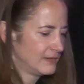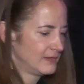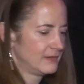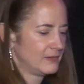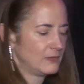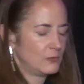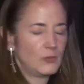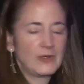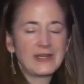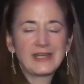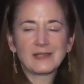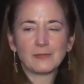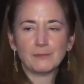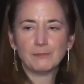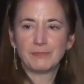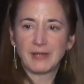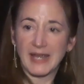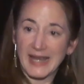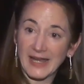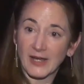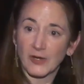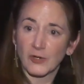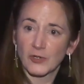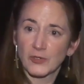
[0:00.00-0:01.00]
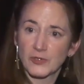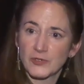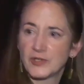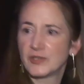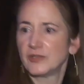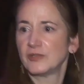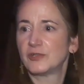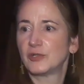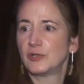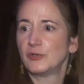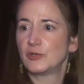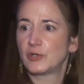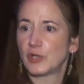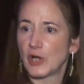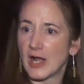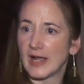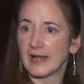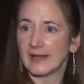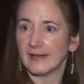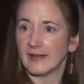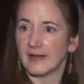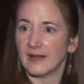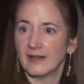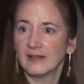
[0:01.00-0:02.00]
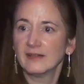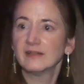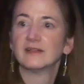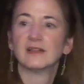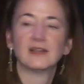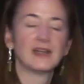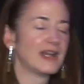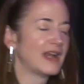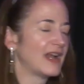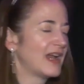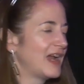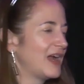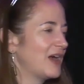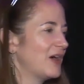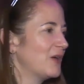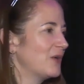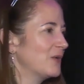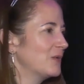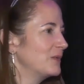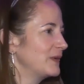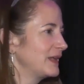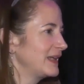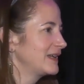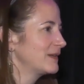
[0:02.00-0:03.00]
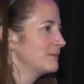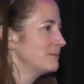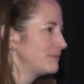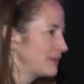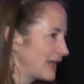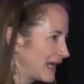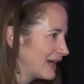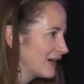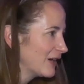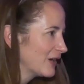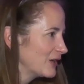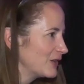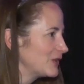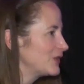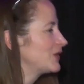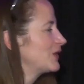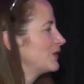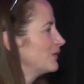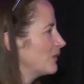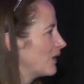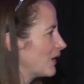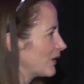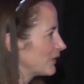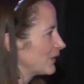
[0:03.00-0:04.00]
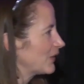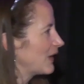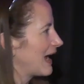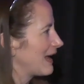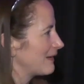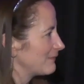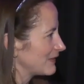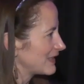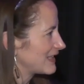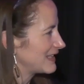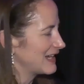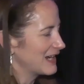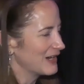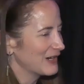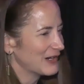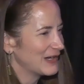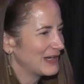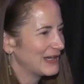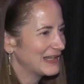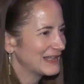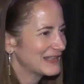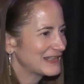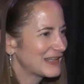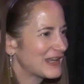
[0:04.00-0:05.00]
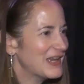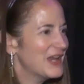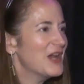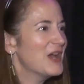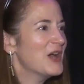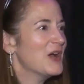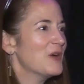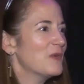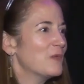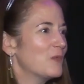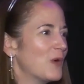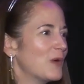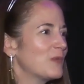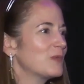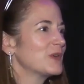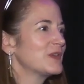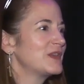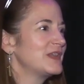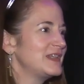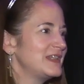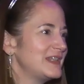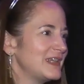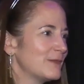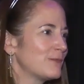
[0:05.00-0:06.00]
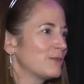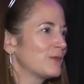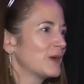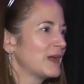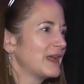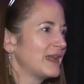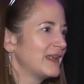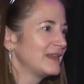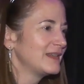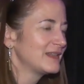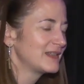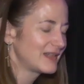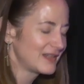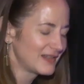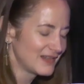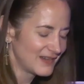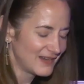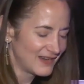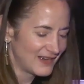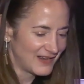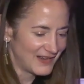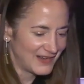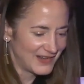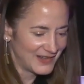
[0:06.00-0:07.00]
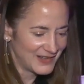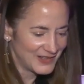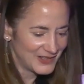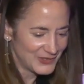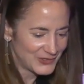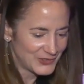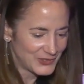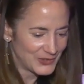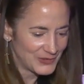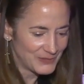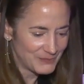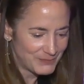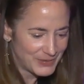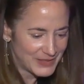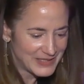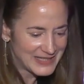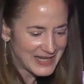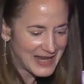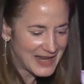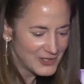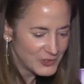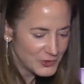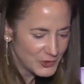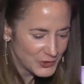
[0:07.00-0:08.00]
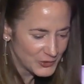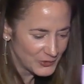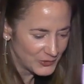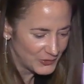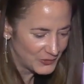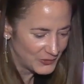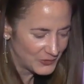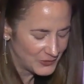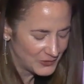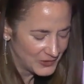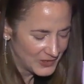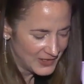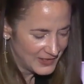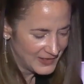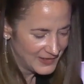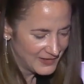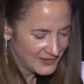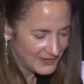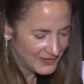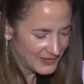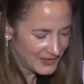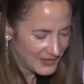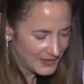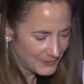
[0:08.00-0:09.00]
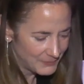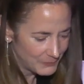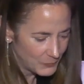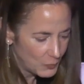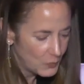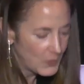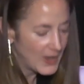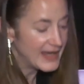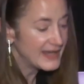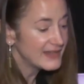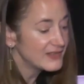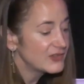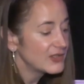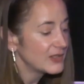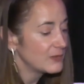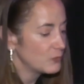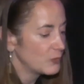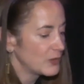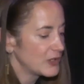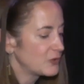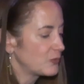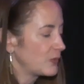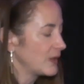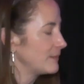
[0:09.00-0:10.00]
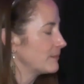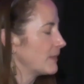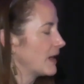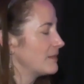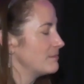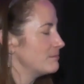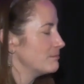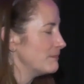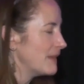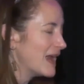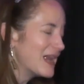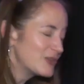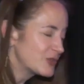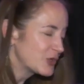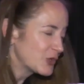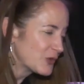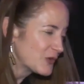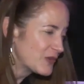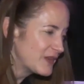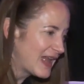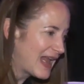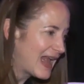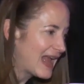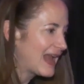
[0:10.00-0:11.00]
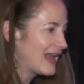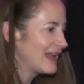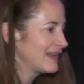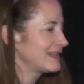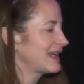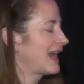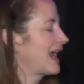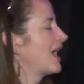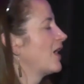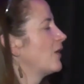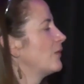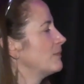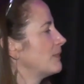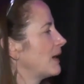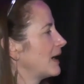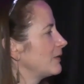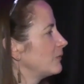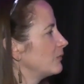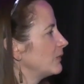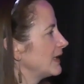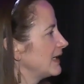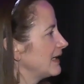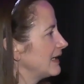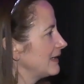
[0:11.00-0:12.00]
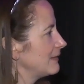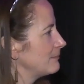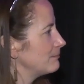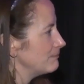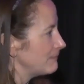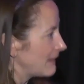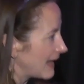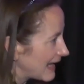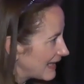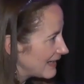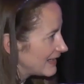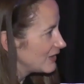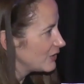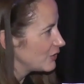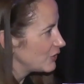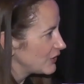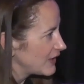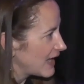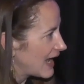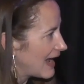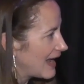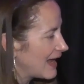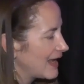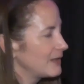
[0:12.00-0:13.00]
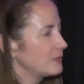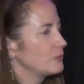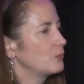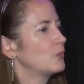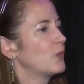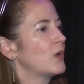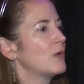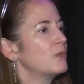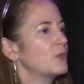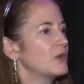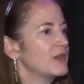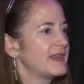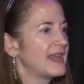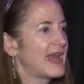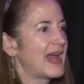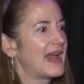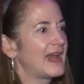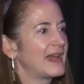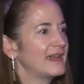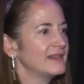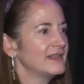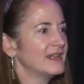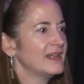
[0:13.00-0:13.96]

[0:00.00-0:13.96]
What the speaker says: we compared to China, how we compared to other adversaries, what were the different sort of potential ways in which we might measure that, how might we manage that, what would that